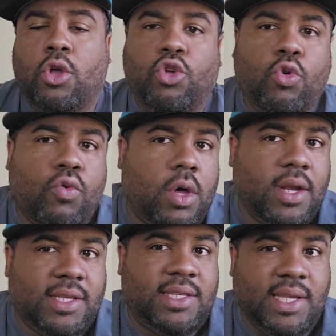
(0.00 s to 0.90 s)
You
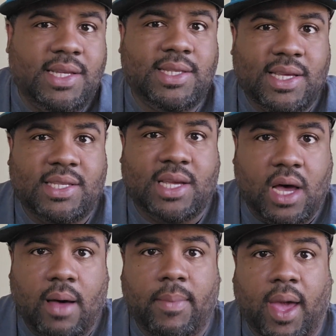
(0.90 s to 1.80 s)
could have seen this
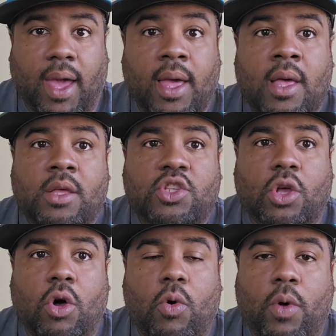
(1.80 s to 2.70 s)
coming.
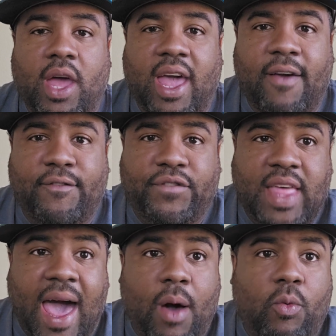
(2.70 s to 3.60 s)
So if
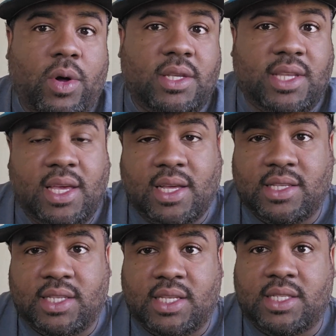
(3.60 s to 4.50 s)
that was a
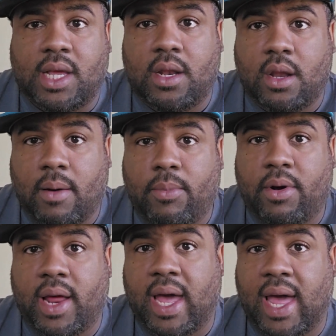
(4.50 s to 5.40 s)
consistent
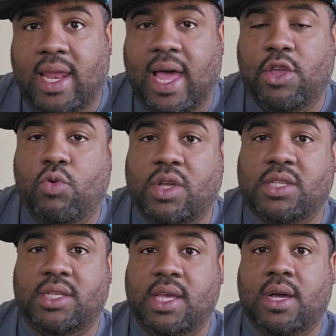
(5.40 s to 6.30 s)
number that, that you
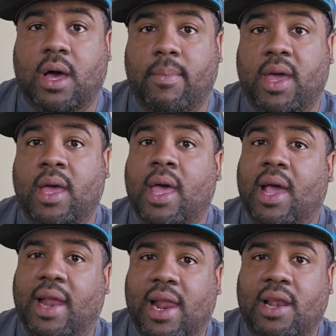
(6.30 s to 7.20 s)
could see coming,
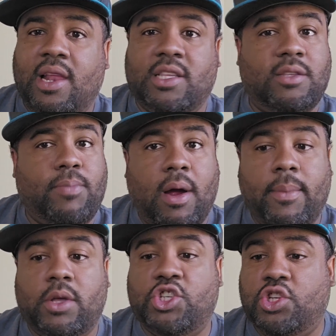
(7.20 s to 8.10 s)
an analytics
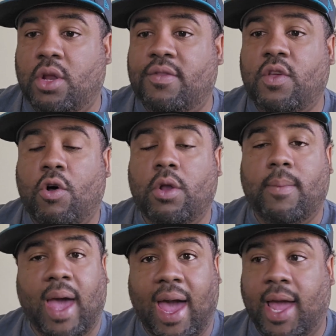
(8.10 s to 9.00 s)
department should have told
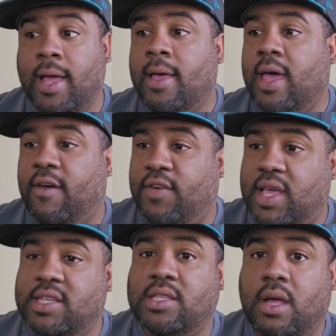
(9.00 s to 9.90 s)
him, hey, if
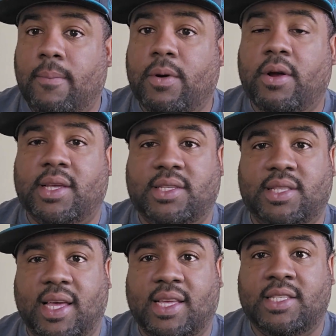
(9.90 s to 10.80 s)
his number
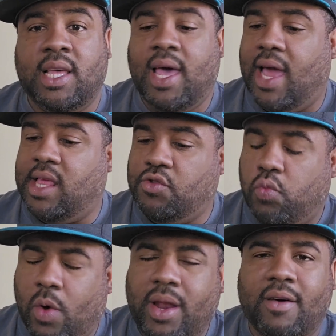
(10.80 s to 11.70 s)
is this and he's
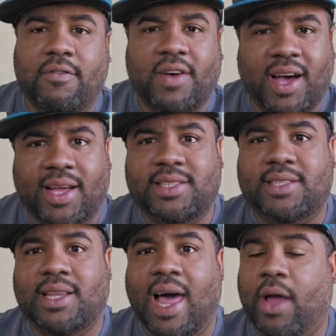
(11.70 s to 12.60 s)
one of
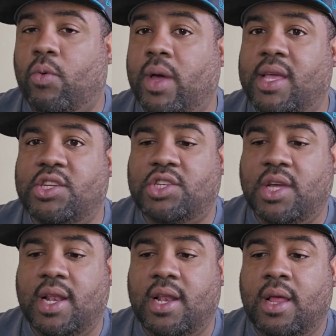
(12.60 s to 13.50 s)
us, like he
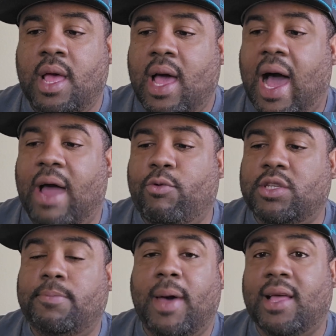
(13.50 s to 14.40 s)
shouldn't. I
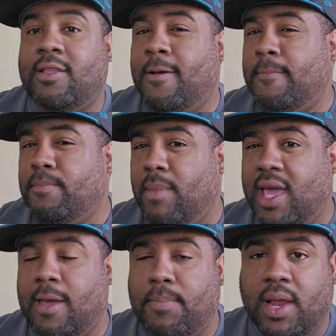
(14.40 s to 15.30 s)
respect
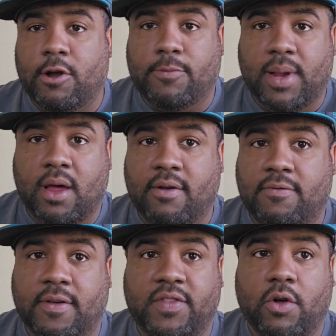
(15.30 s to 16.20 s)
making players play on the
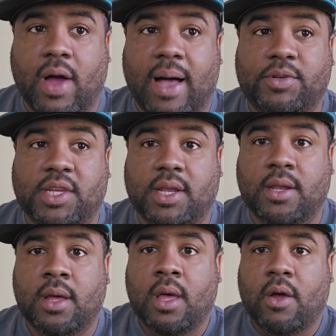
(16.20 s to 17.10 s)
fifth year
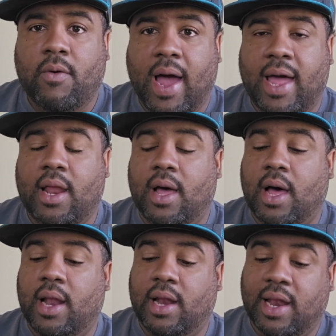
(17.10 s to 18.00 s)
option, right?
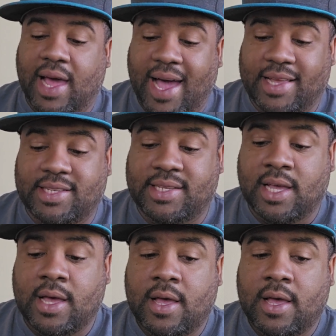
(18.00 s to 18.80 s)
Unless